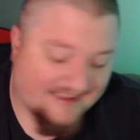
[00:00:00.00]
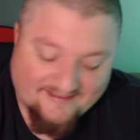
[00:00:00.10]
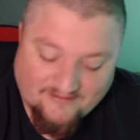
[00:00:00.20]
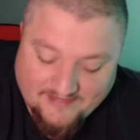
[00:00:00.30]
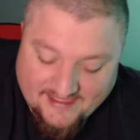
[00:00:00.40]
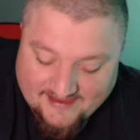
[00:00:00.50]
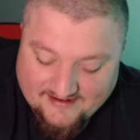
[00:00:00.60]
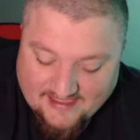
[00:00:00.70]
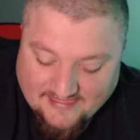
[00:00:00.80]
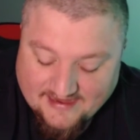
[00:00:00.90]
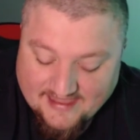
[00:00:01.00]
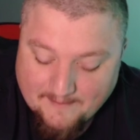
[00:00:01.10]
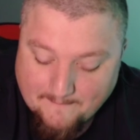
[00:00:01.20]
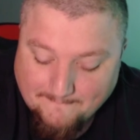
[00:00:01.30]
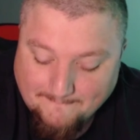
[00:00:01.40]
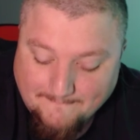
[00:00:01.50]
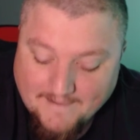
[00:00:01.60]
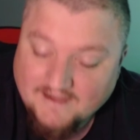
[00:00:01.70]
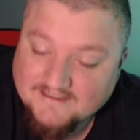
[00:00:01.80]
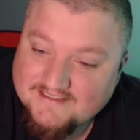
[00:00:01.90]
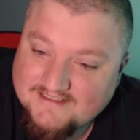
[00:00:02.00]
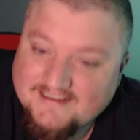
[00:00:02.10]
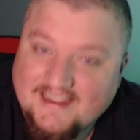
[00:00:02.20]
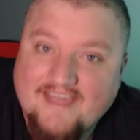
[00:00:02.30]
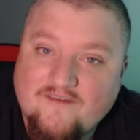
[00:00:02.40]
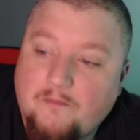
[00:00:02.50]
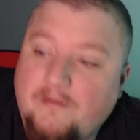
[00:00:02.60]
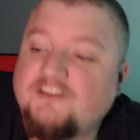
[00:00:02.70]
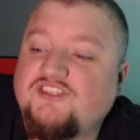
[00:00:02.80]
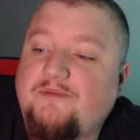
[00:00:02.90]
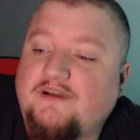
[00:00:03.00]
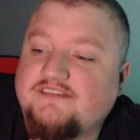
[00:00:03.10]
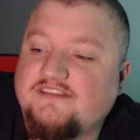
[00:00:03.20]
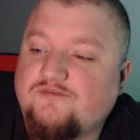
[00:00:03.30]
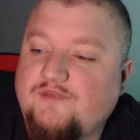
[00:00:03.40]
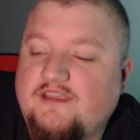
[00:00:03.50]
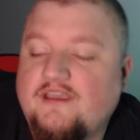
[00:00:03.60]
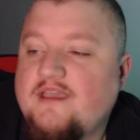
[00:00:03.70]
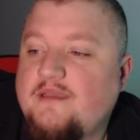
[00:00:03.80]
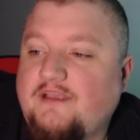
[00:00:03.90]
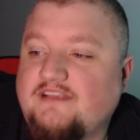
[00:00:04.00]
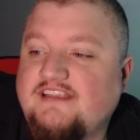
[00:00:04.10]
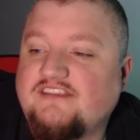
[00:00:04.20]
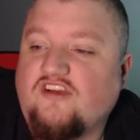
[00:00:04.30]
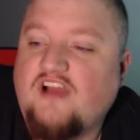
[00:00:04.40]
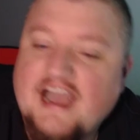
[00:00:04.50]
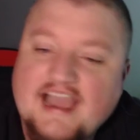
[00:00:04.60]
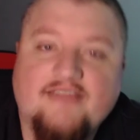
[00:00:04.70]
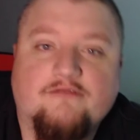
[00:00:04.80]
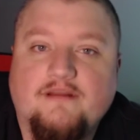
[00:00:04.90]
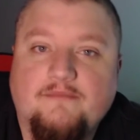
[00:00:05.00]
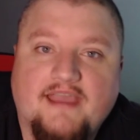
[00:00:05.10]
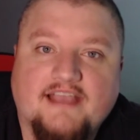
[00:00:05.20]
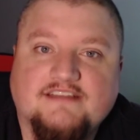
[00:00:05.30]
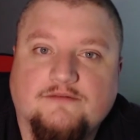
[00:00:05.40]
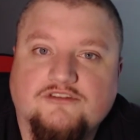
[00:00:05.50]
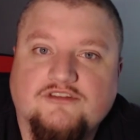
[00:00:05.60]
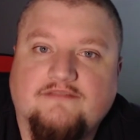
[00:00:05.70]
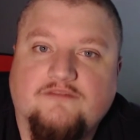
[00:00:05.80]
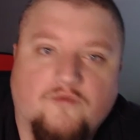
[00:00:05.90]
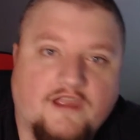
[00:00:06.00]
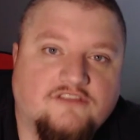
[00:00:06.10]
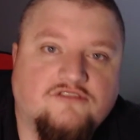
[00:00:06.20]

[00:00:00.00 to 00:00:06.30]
that. And then at busts, I have a bunch of busts this week because these are high running backs that were drafted way too